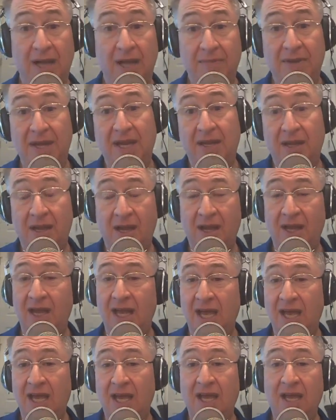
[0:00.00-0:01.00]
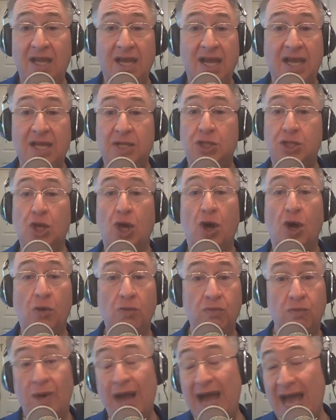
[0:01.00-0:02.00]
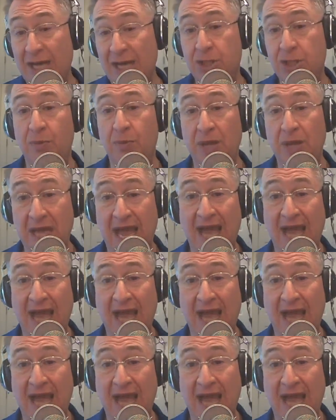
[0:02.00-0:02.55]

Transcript: I mean, it's actually we